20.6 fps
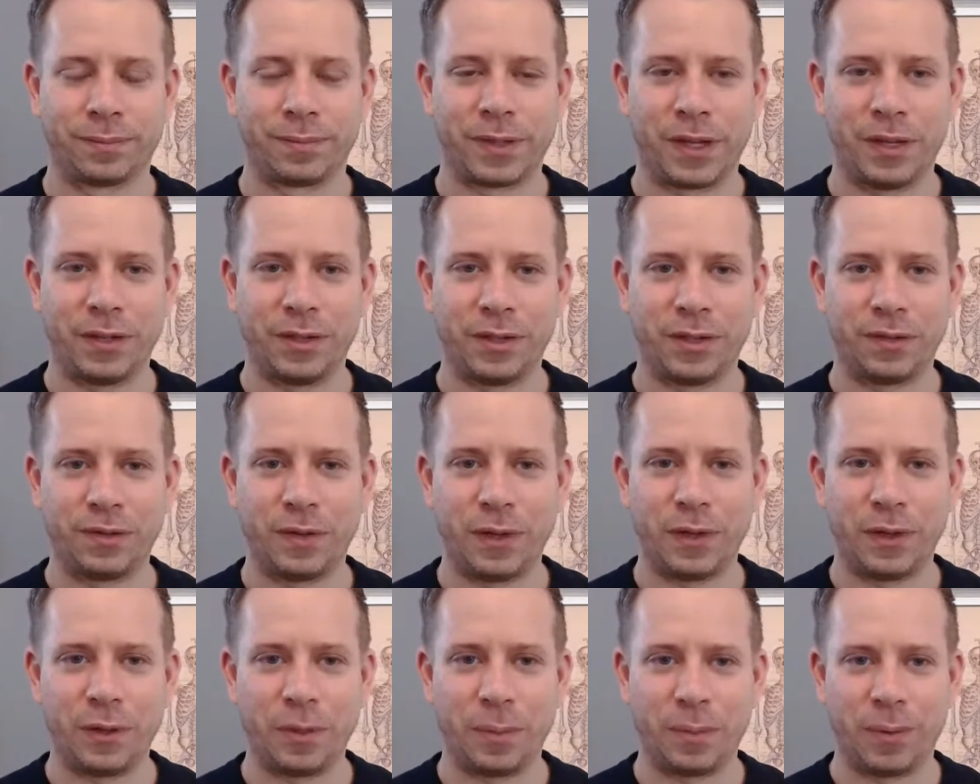And just
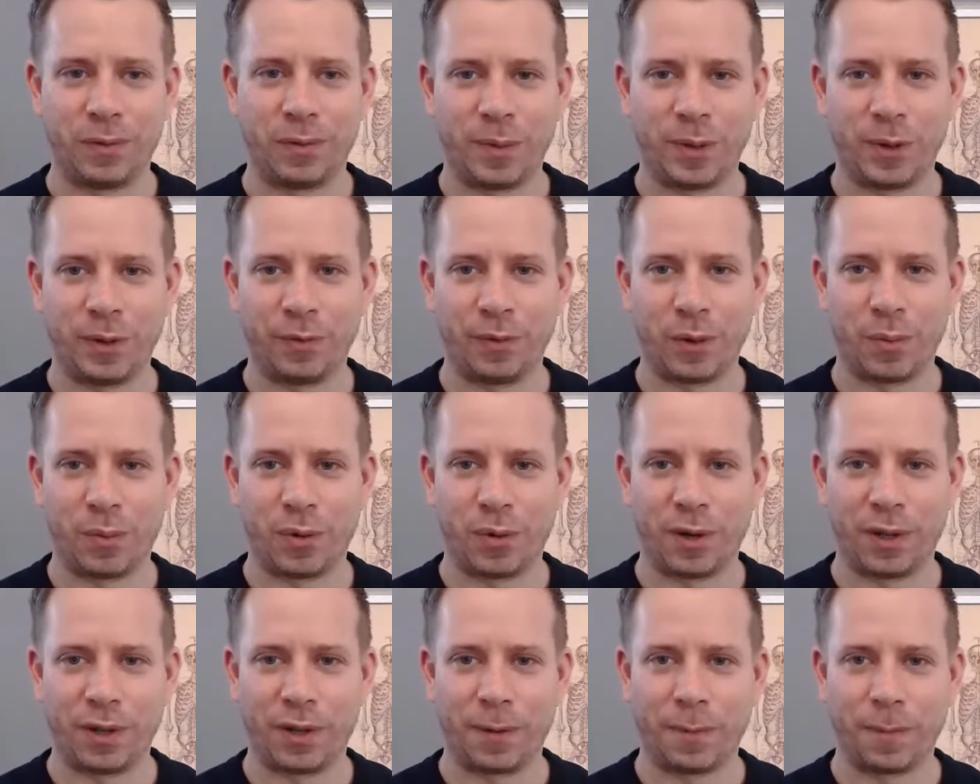feel the movement of your
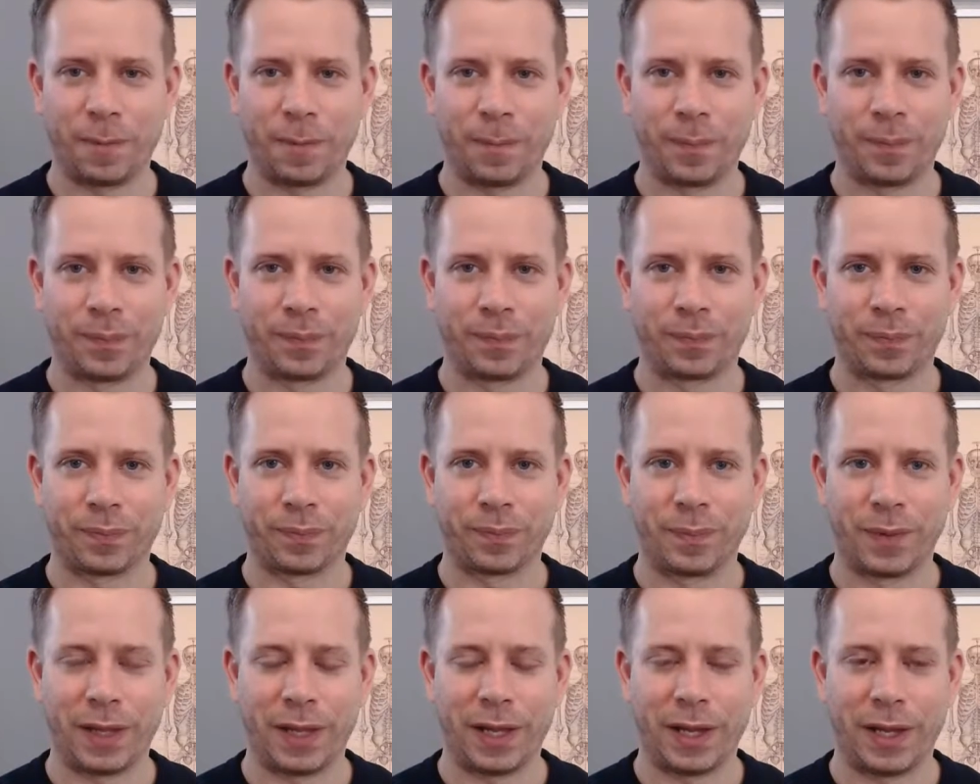breathing.
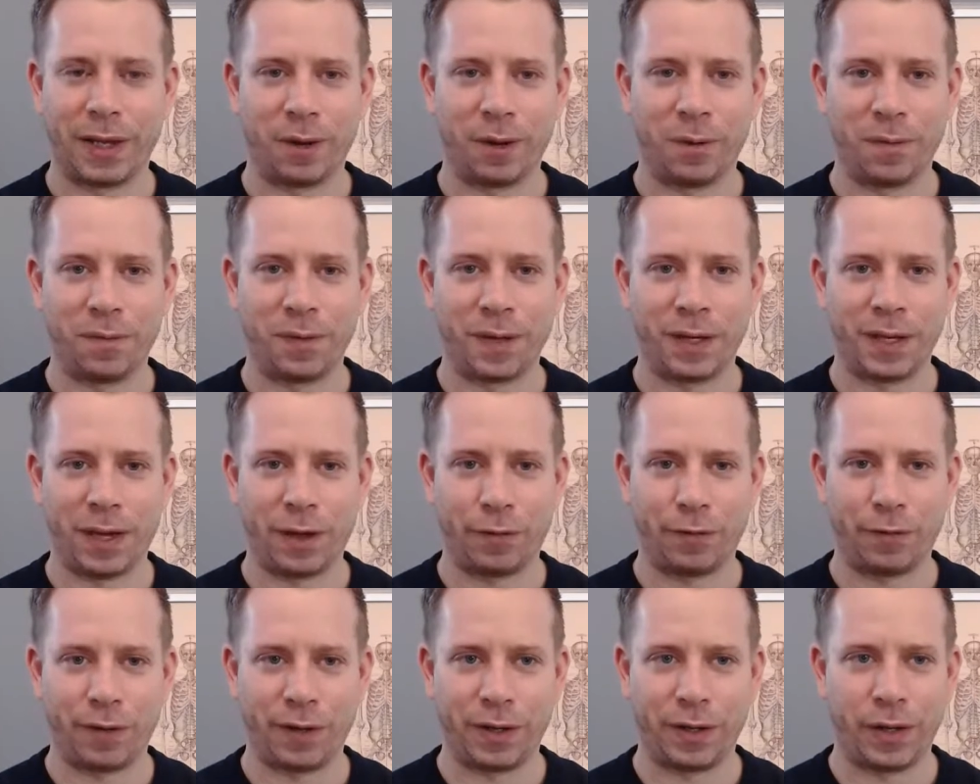Let go of any
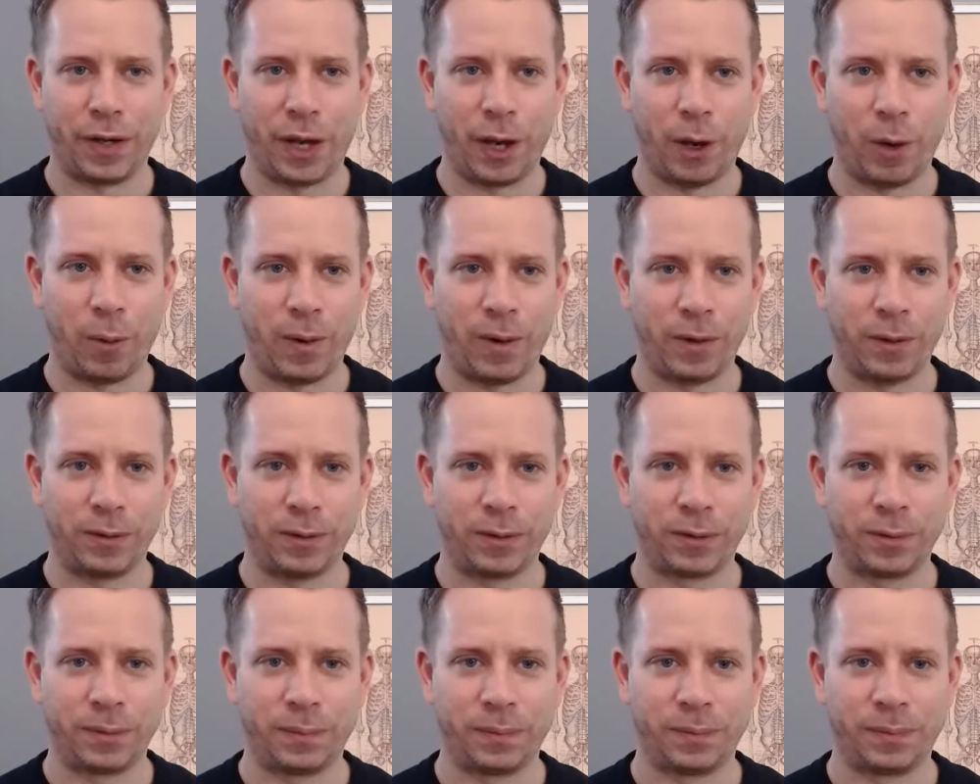effort in your elbows.